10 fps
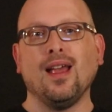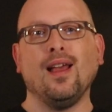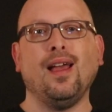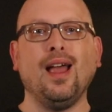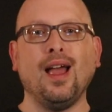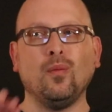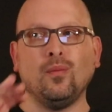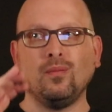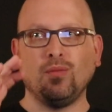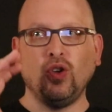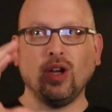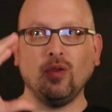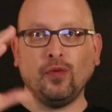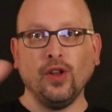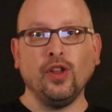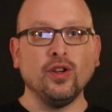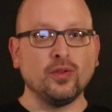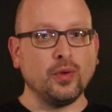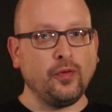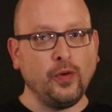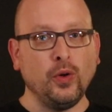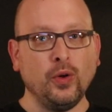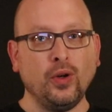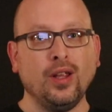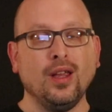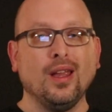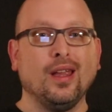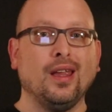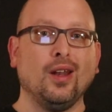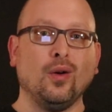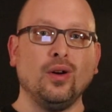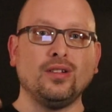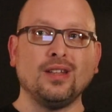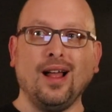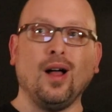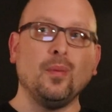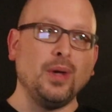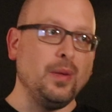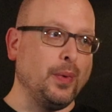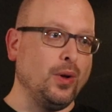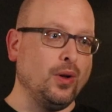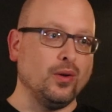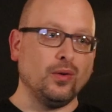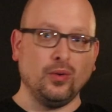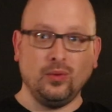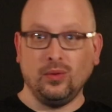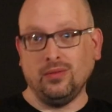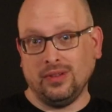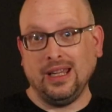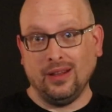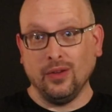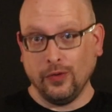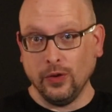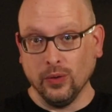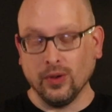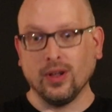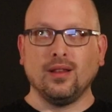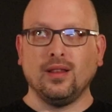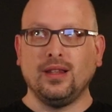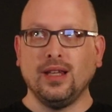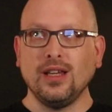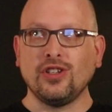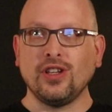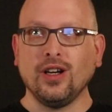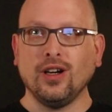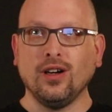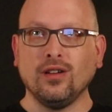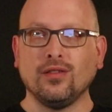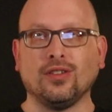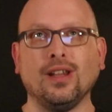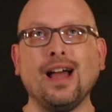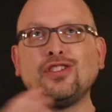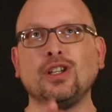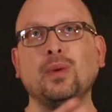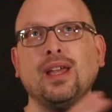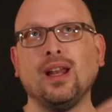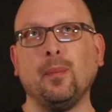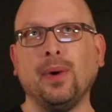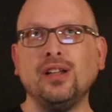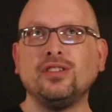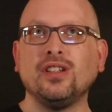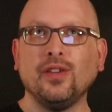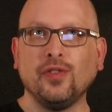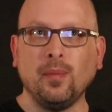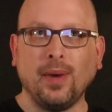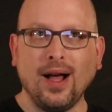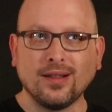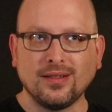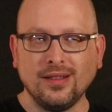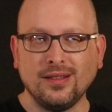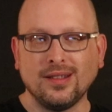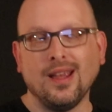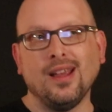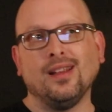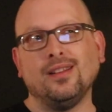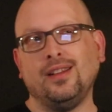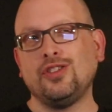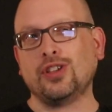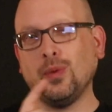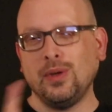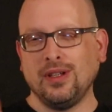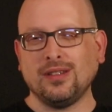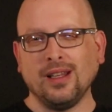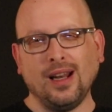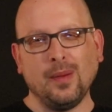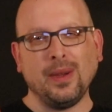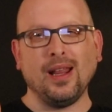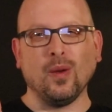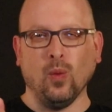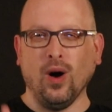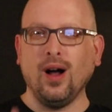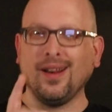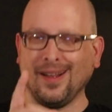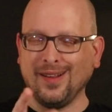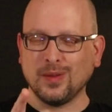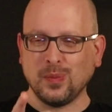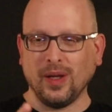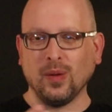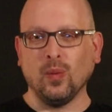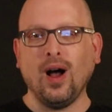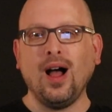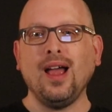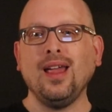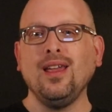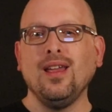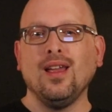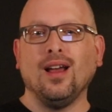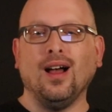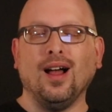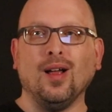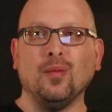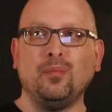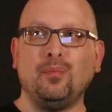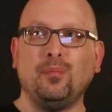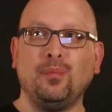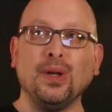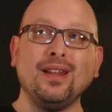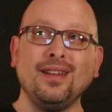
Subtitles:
and you can fill those with food in order to help people who need the food. This year, so last year we hit a bunch of different boxes. This year we just ended up hitting one, and I'll explain why. But in